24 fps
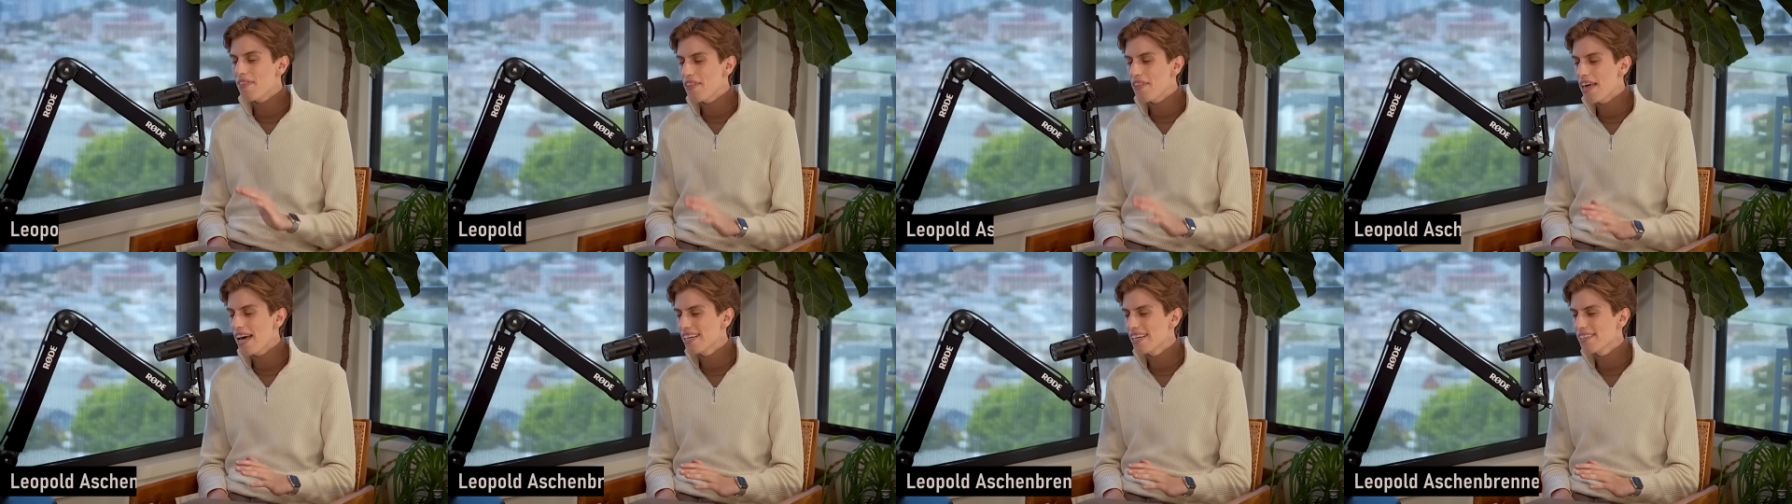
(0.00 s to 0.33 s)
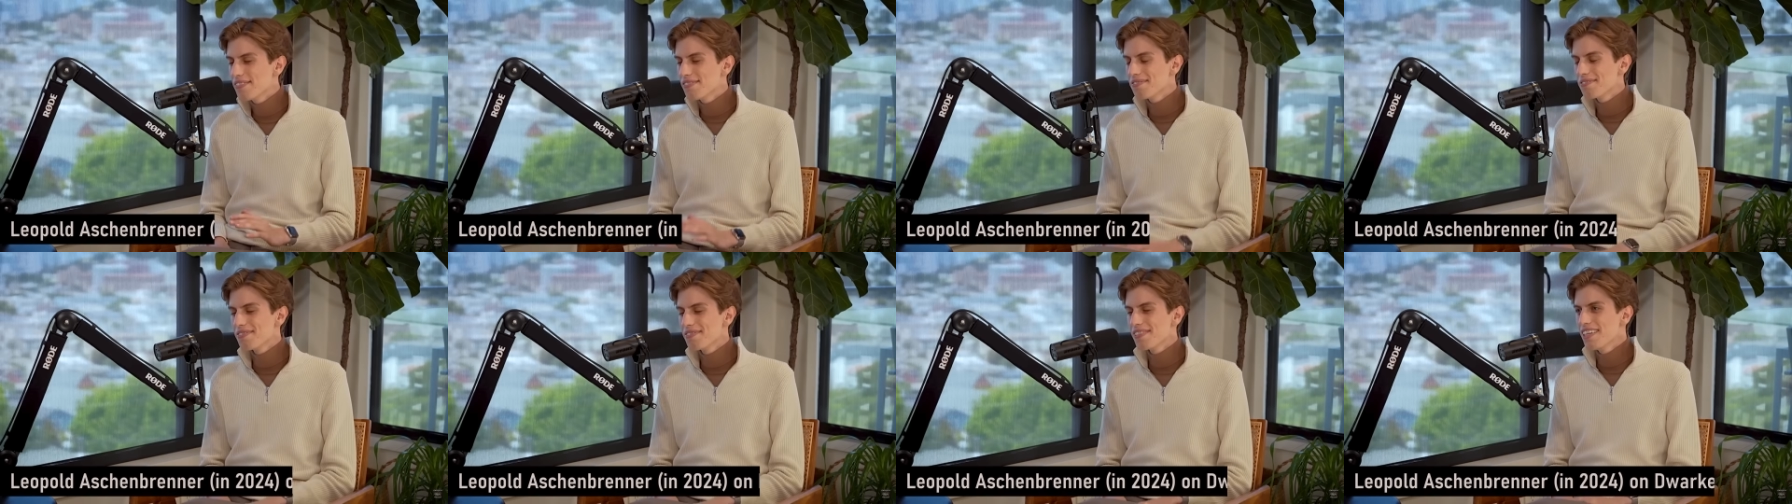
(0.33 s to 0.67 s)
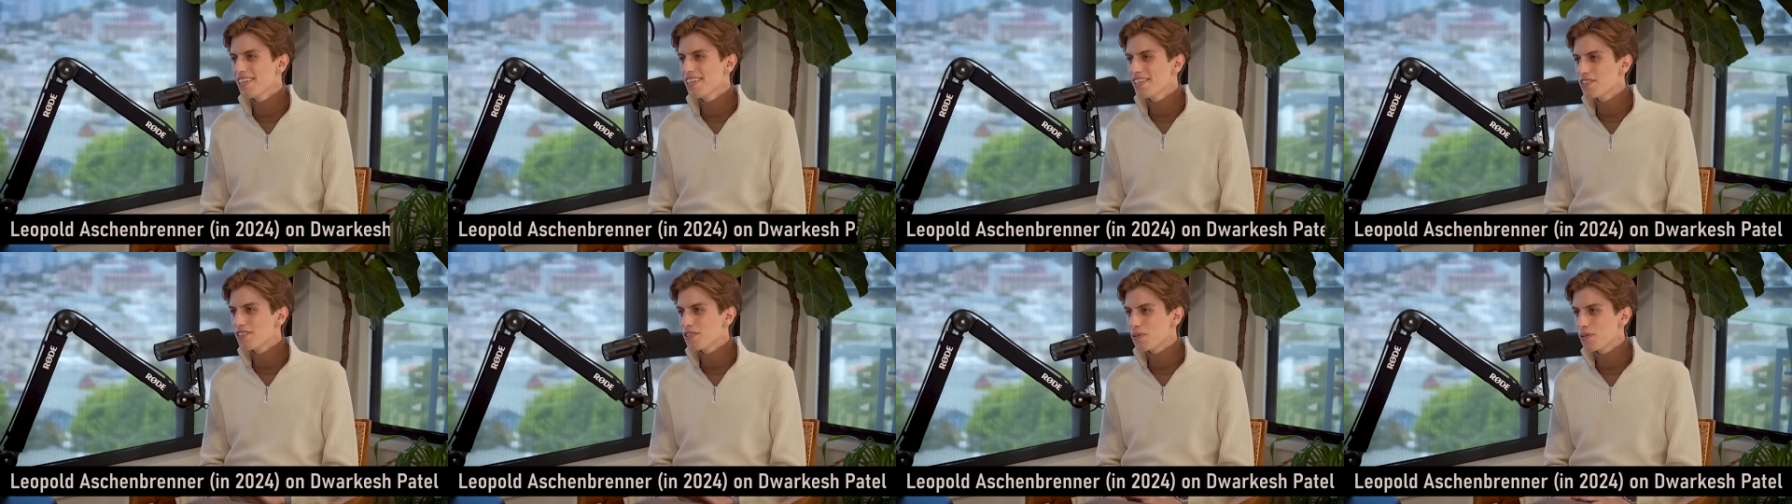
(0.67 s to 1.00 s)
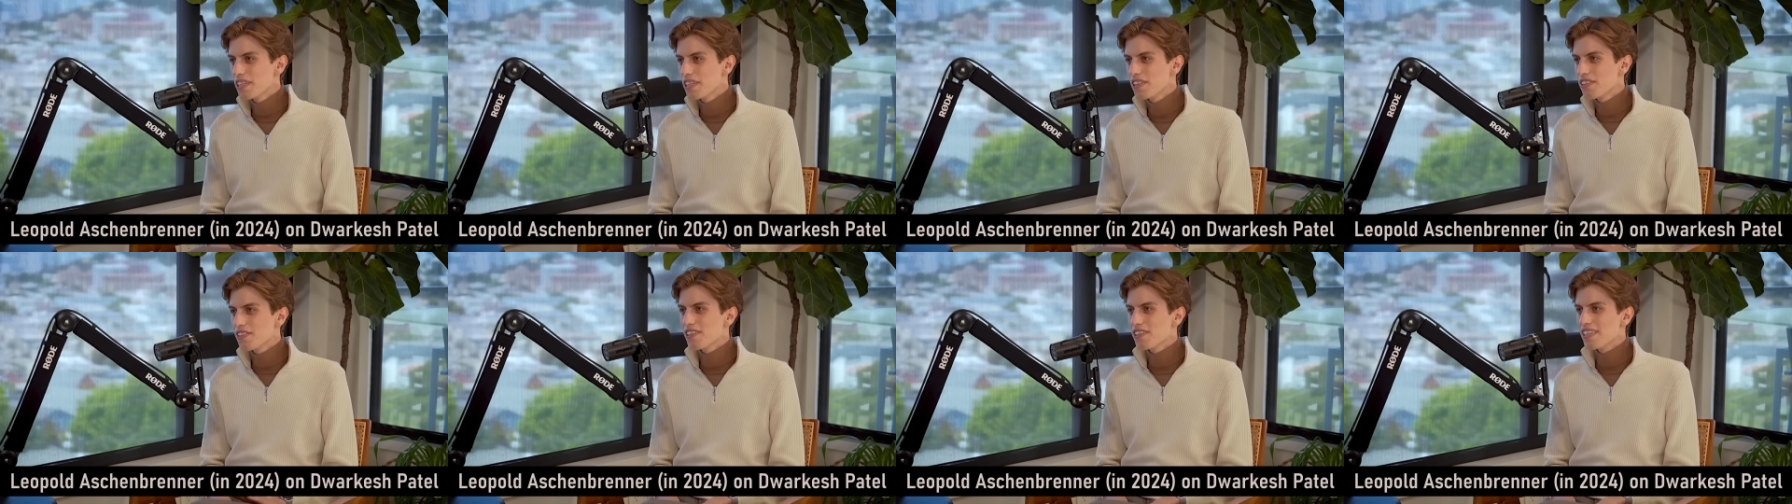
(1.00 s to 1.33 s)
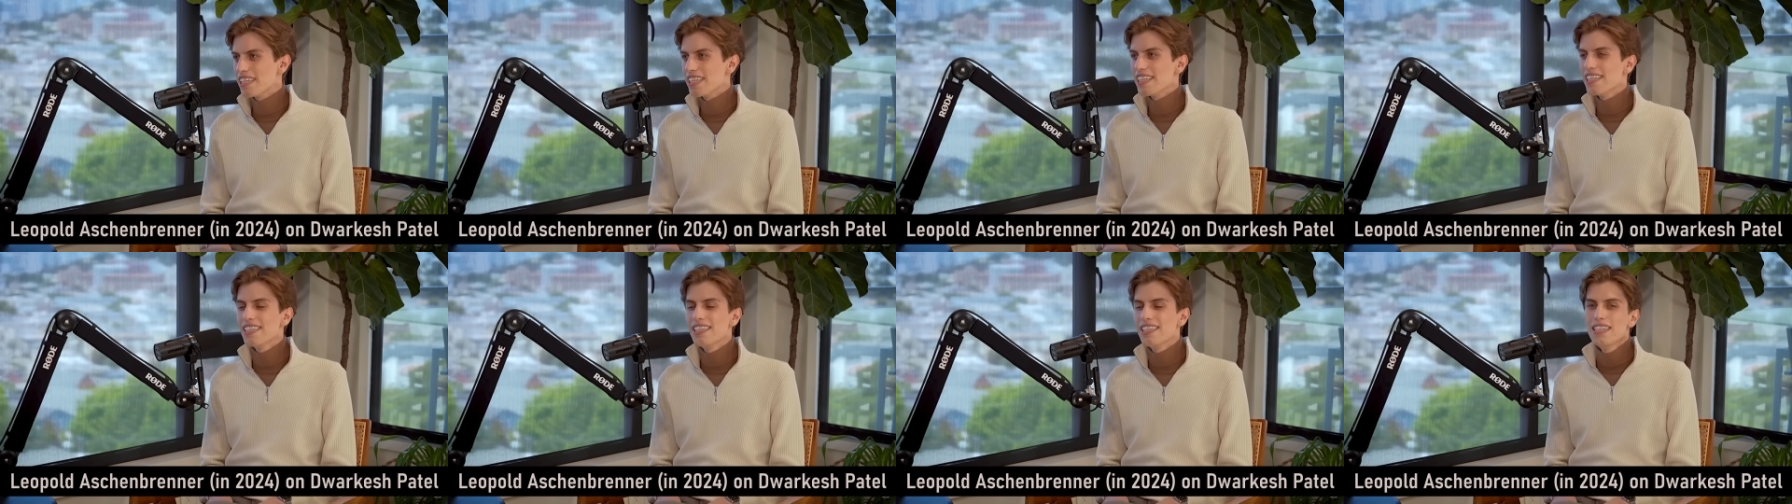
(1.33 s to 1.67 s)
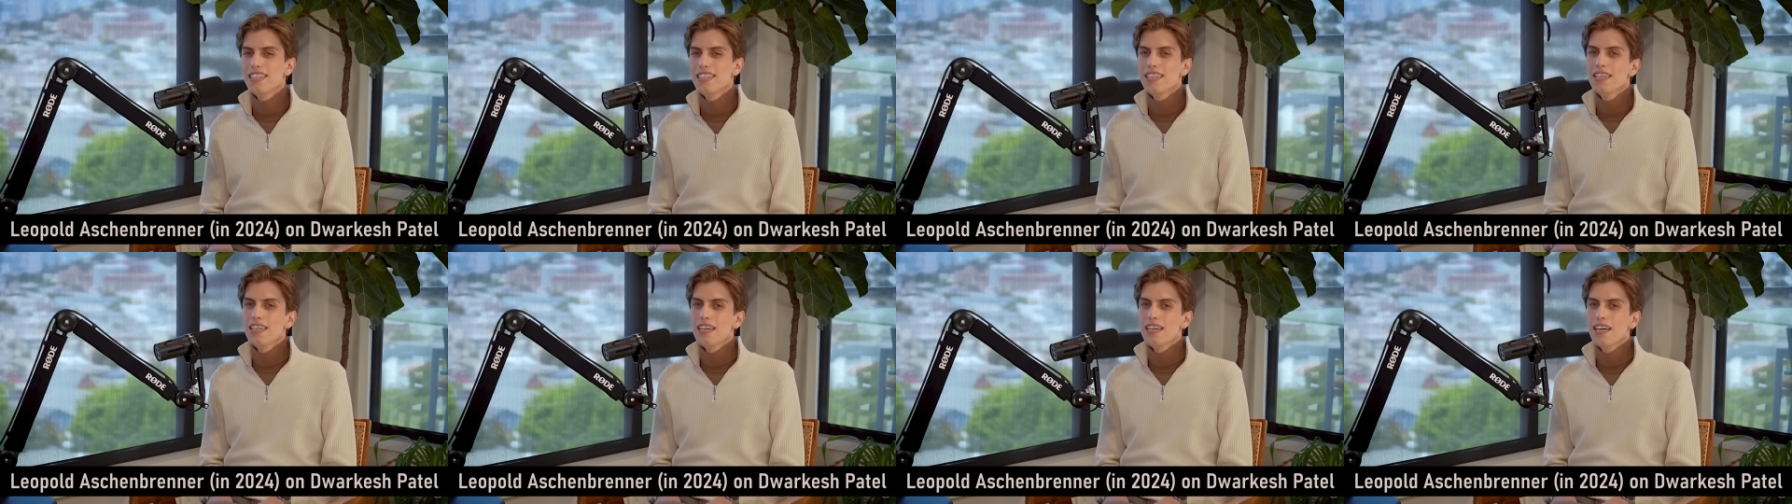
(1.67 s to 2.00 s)
And then 2030,
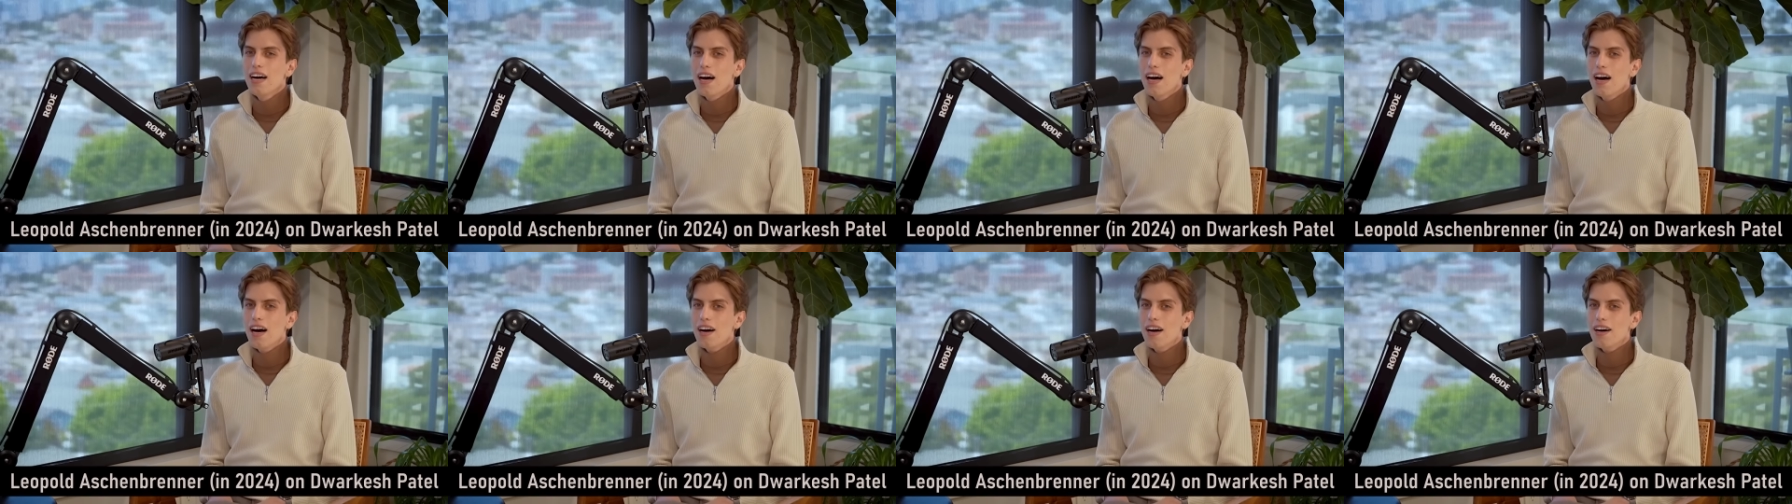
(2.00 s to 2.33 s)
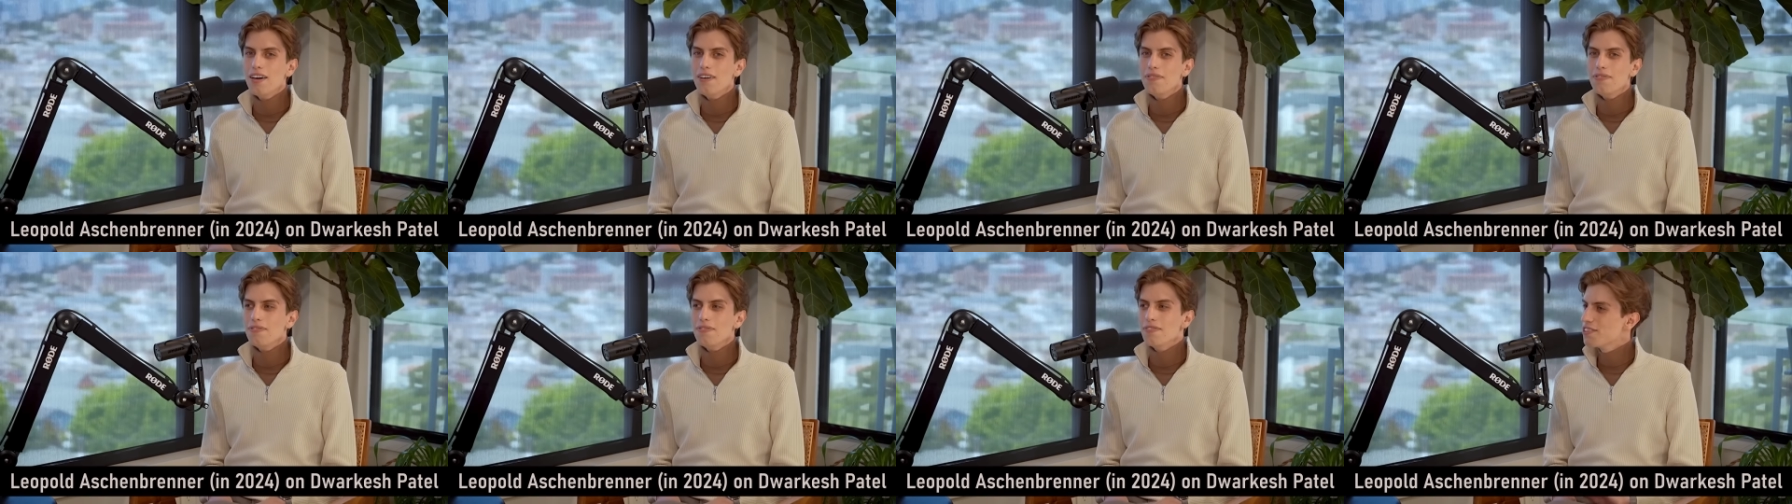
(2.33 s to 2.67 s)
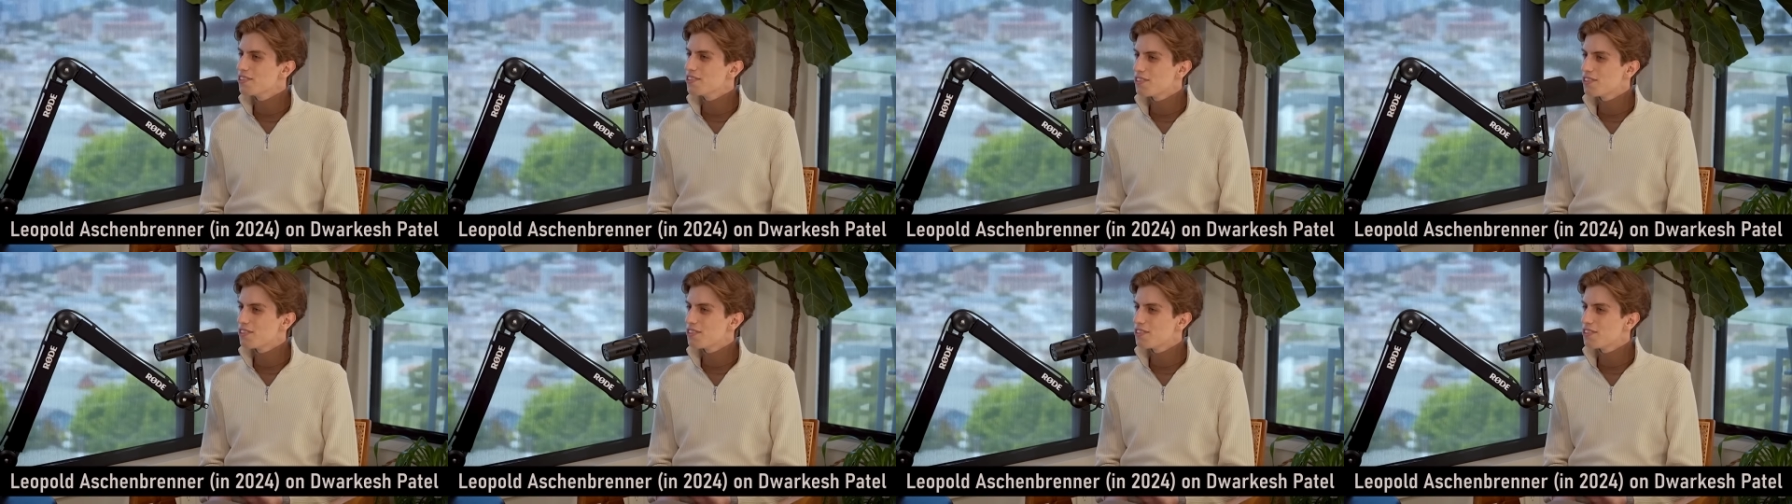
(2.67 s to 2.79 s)
um,